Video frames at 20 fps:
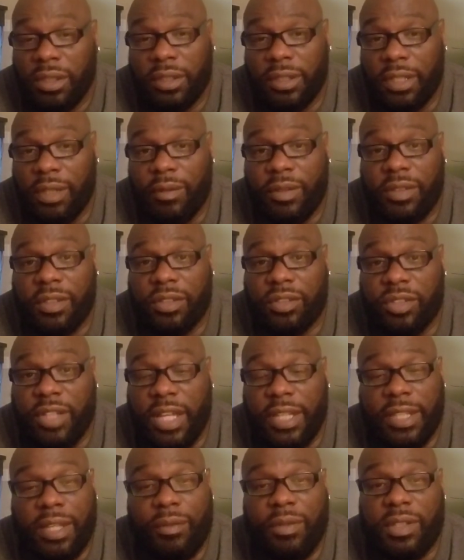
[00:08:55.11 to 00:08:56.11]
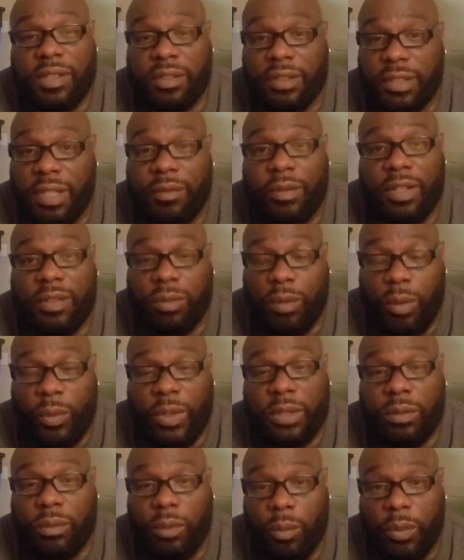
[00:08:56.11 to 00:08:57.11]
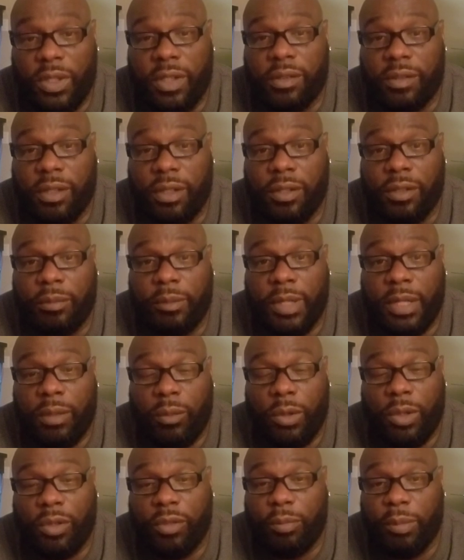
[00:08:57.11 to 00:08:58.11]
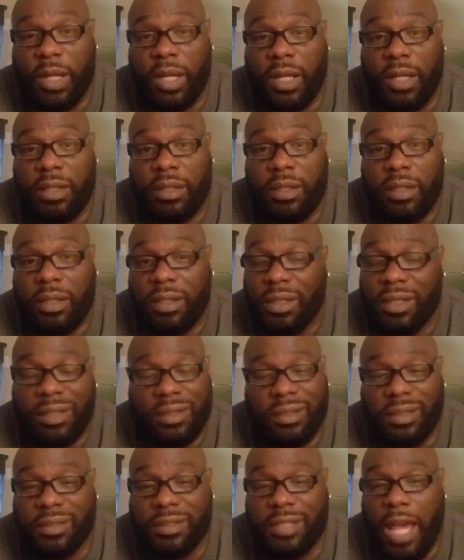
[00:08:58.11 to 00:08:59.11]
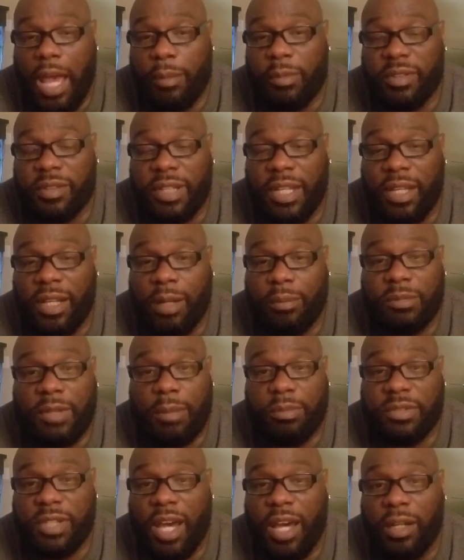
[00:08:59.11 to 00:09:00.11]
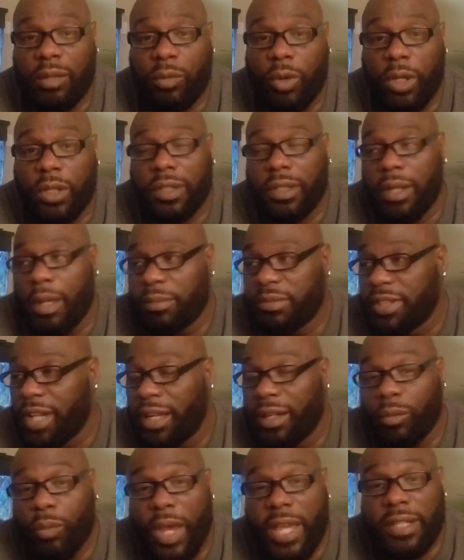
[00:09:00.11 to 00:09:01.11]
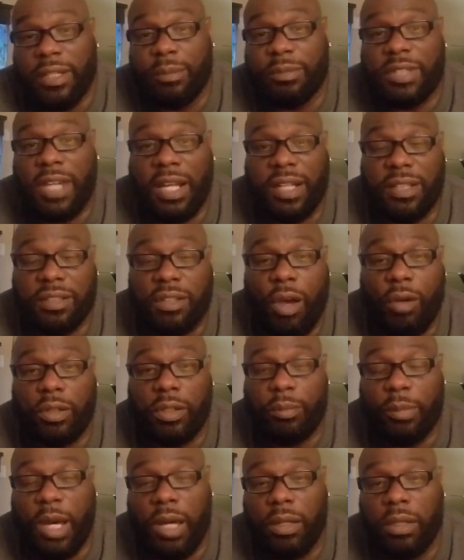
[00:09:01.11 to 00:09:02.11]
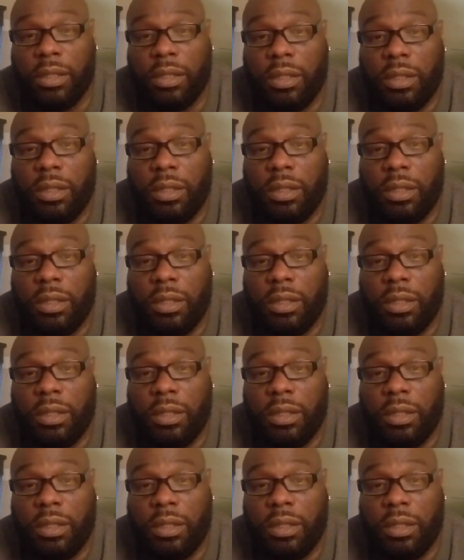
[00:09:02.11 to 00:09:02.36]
Give us a check. Give us what we deserve, man. Word is bond. The time is now. I'm tired of working. I'm tired of waiting. I'm tired of talking about it.